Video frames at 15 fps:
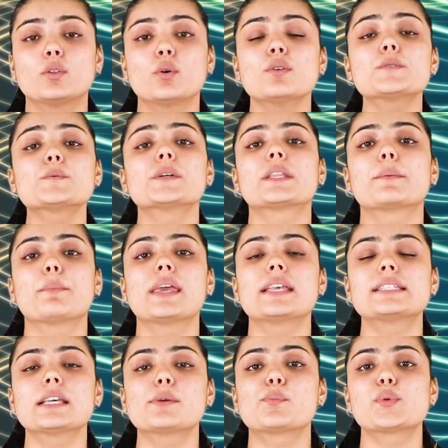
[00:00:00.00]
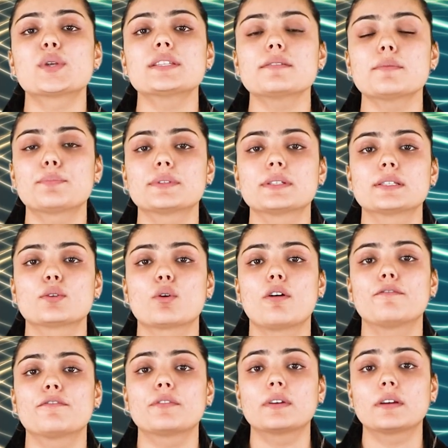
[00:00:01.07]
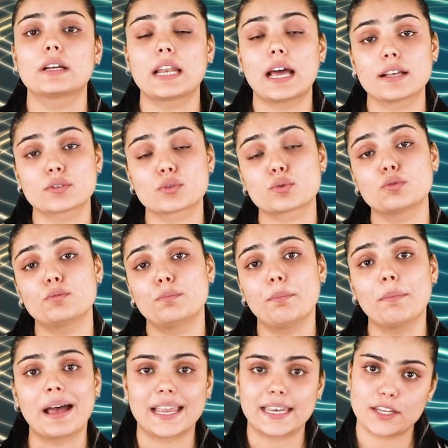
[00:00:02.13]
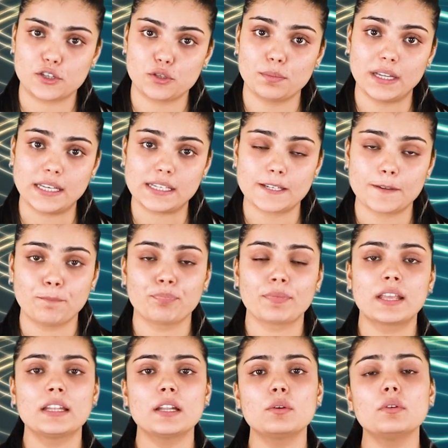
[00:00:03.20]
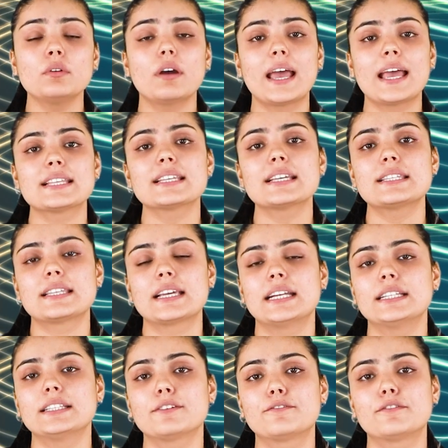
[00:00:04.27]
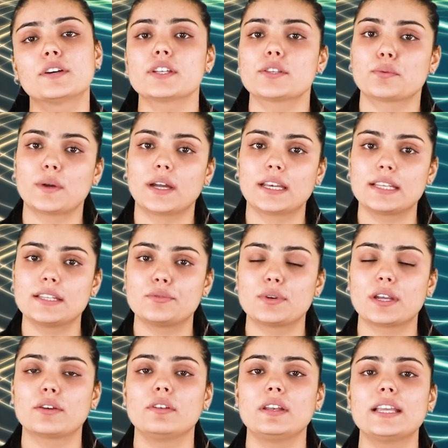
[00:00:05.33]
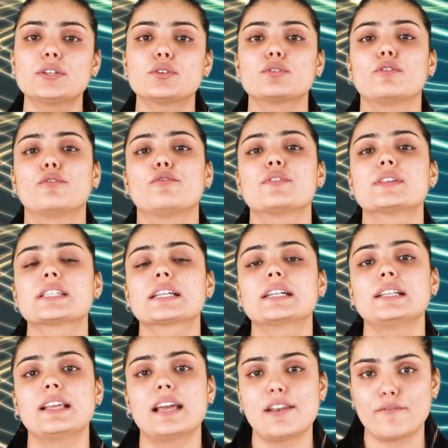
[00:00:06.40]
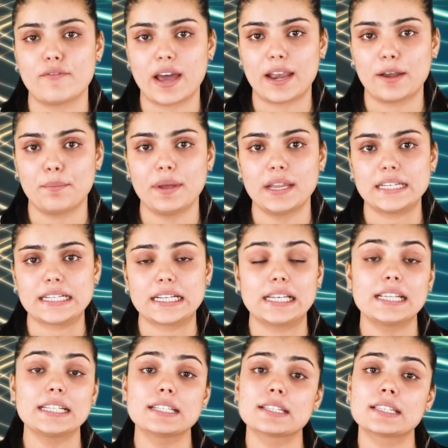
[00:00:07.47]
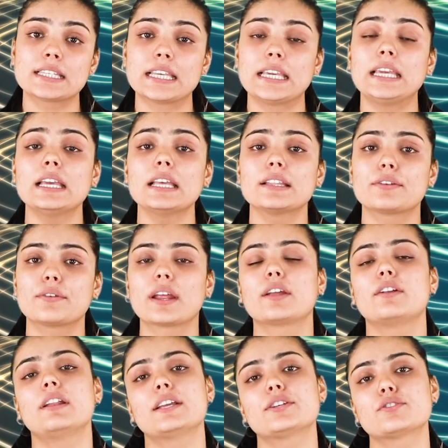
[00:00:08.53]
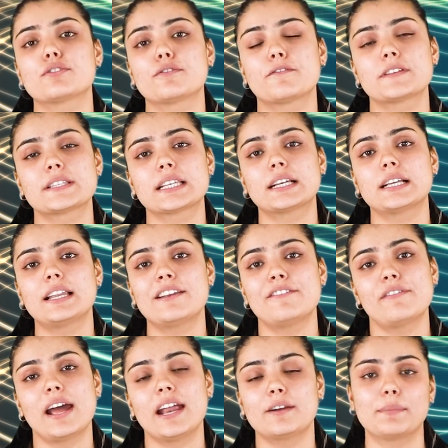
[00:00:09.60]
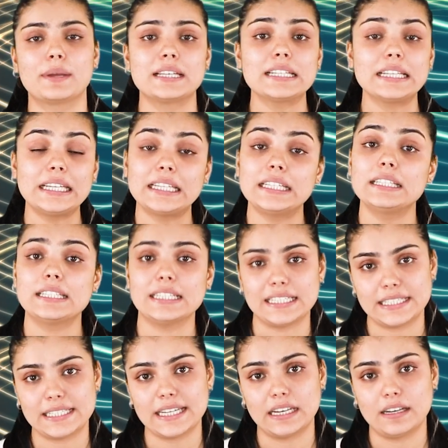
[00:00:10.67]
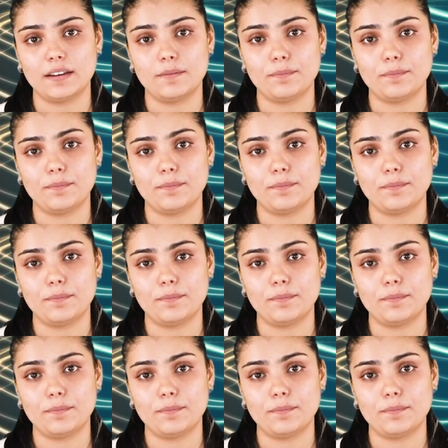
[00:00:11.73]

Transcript: Those were the basic principles of classroom management. Now, as I said, the first one is regulation of physical environment. Let us see the regulation of physical environment in detail.